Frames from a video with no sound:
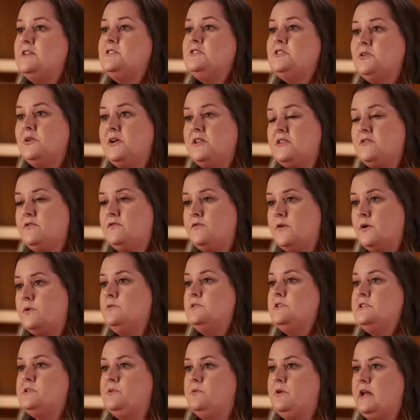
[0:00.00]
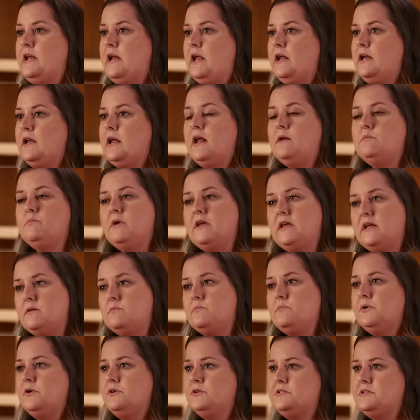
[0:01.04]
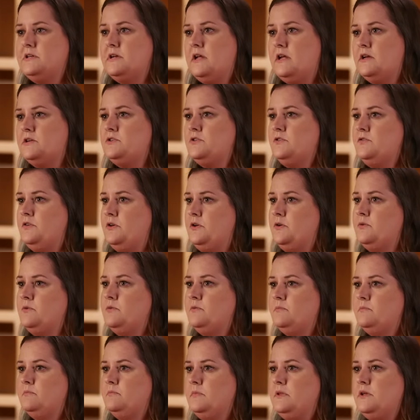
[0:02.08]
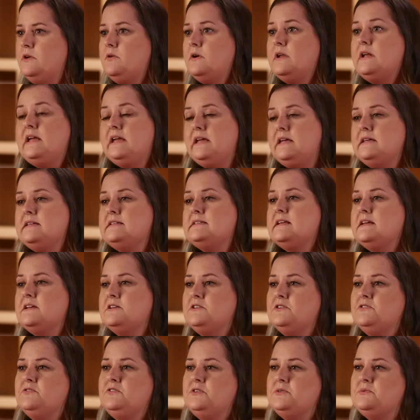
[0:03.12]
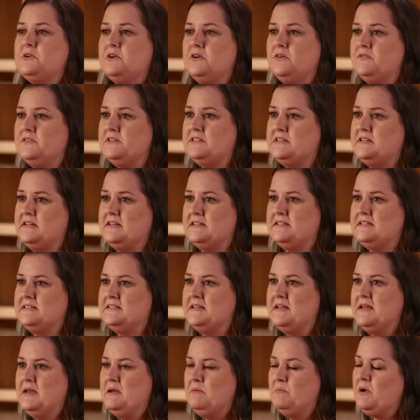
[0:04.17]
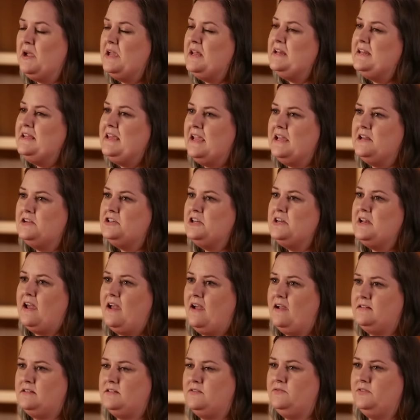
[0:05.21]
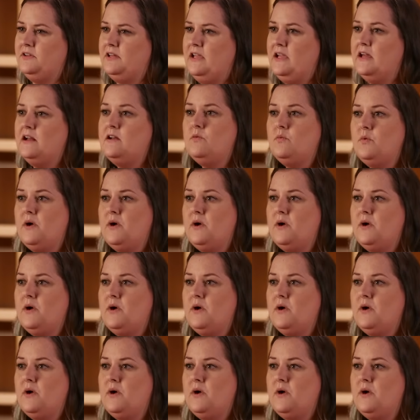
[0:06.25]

During the phone screening and in person interview, you can ease interview nervousness by engaging actively in a